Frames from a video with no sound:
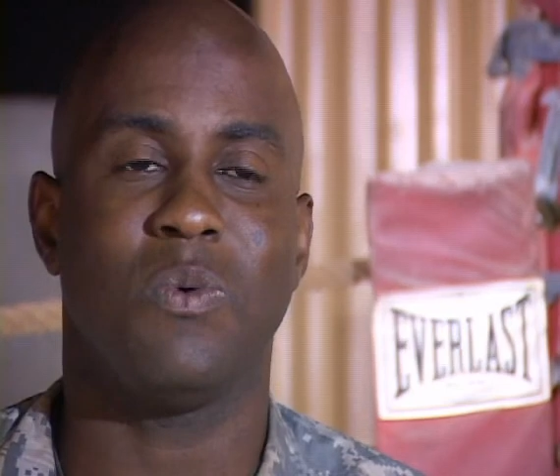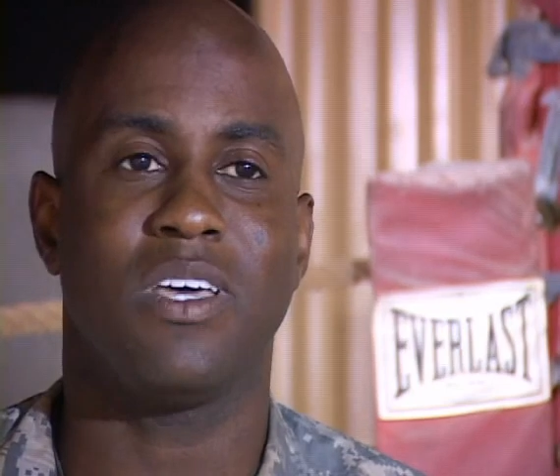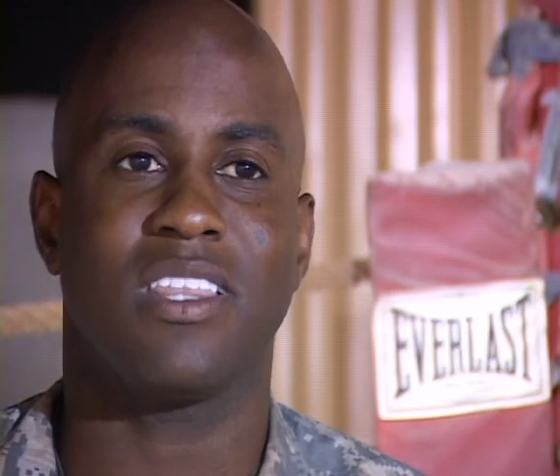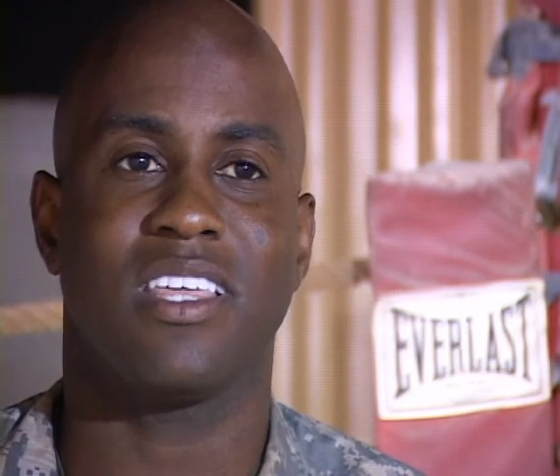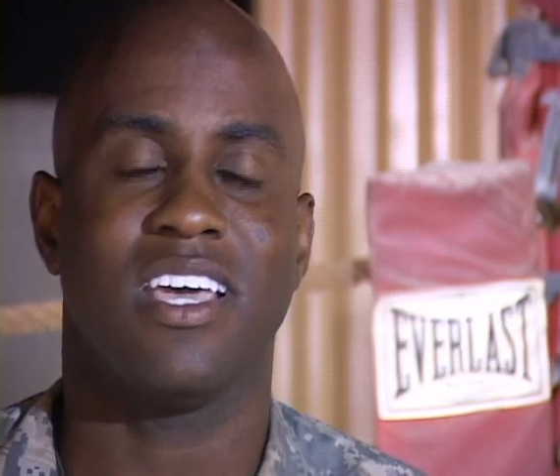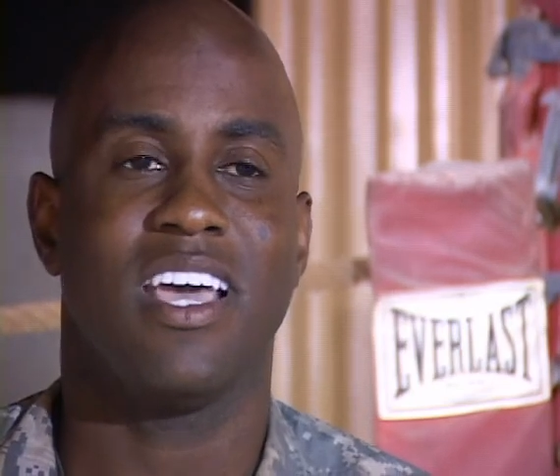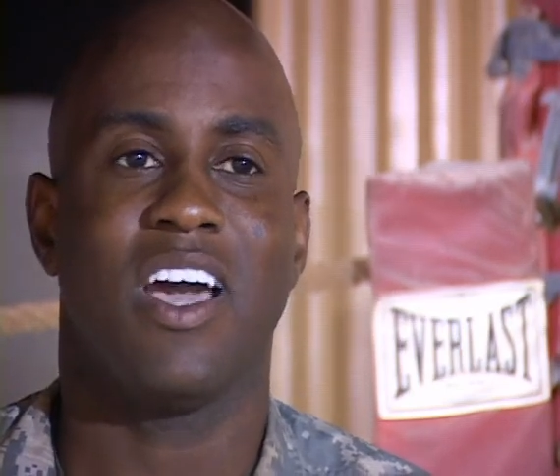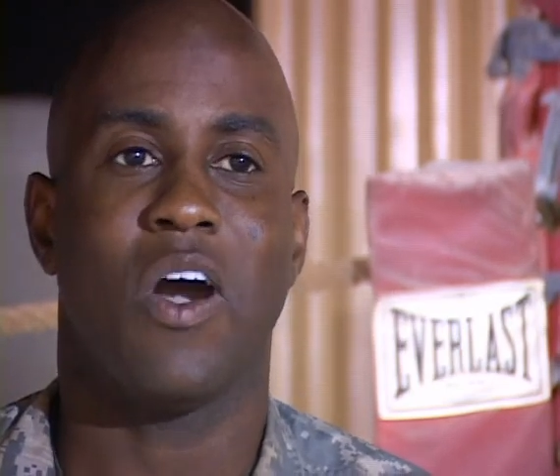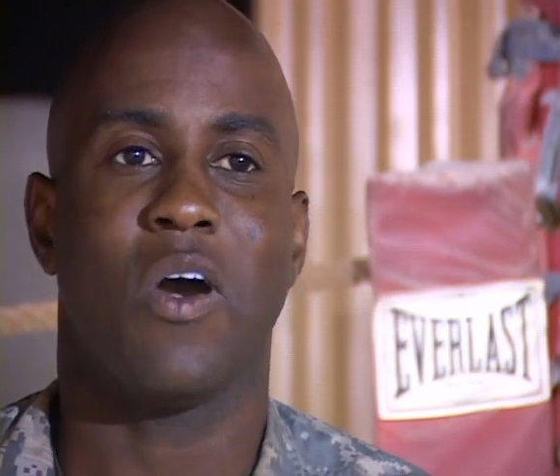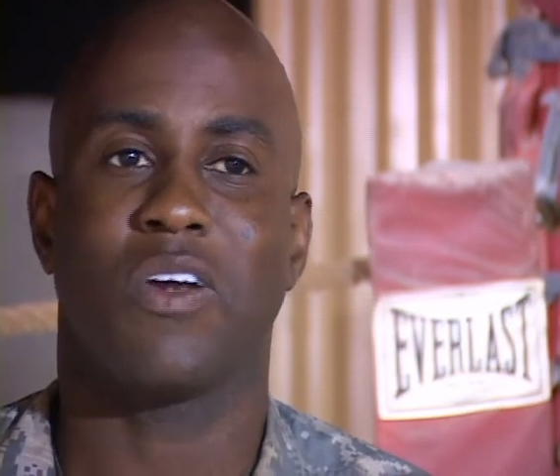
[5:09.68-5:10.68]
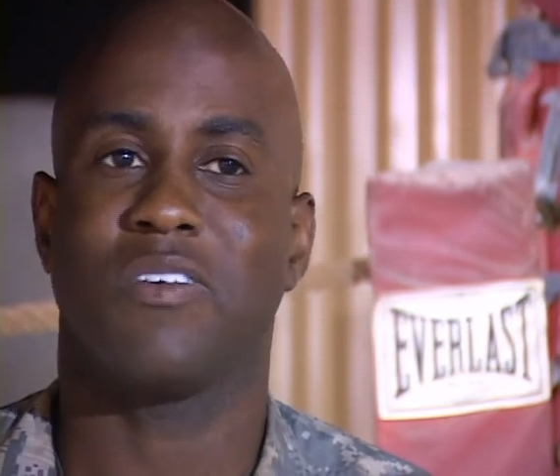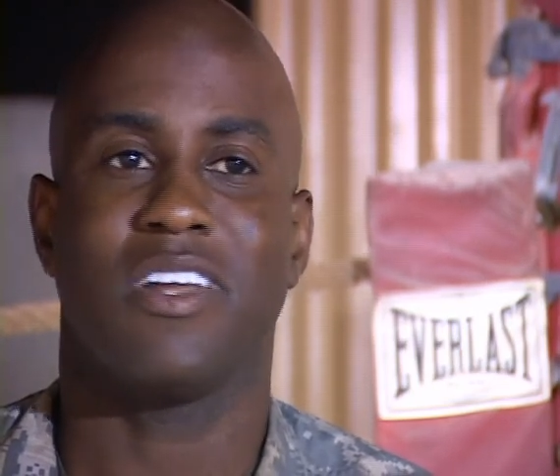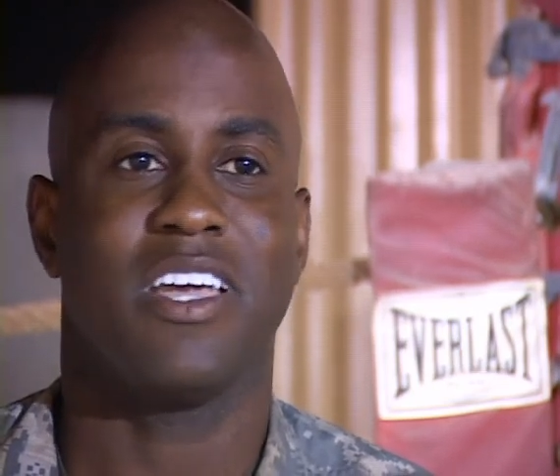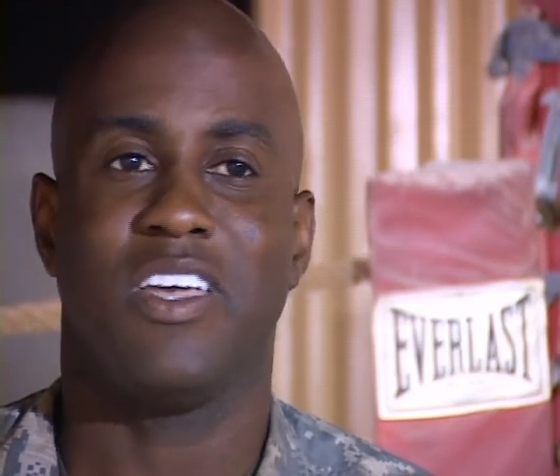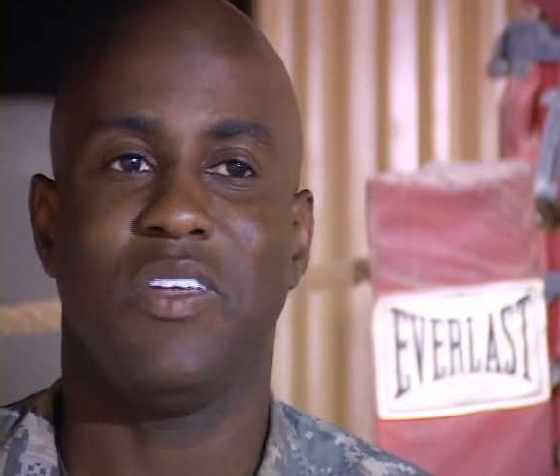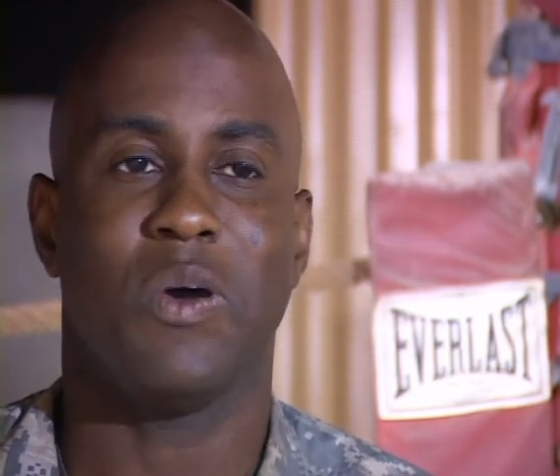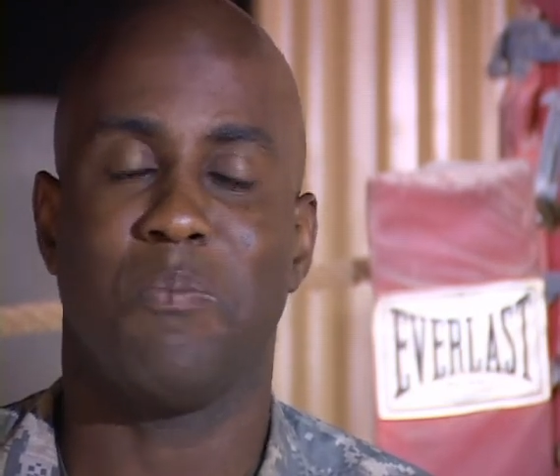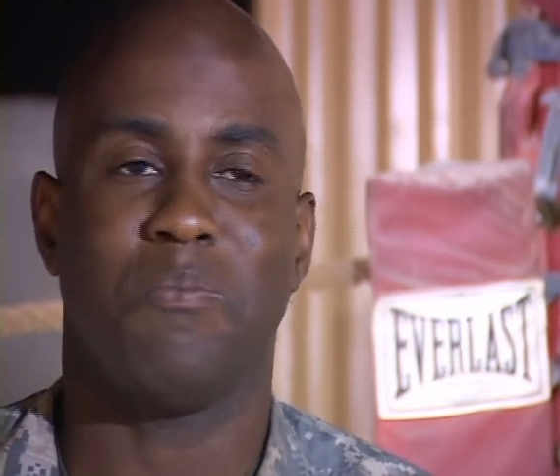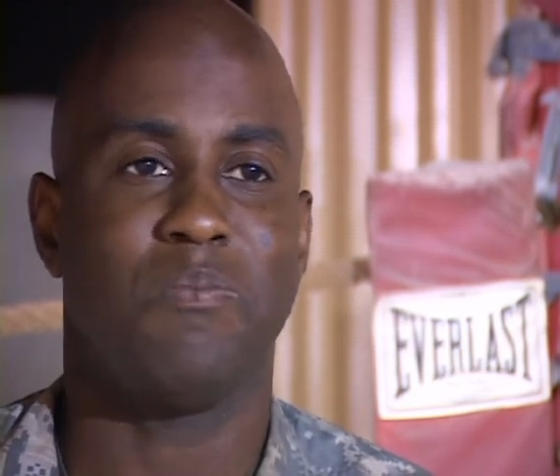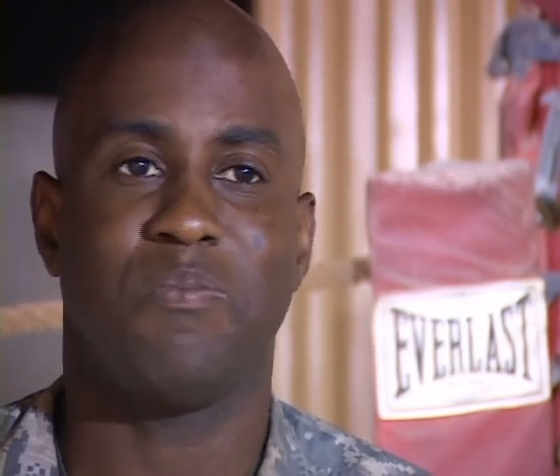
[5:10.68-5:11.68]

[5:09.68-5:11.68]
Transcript: with, or, you know,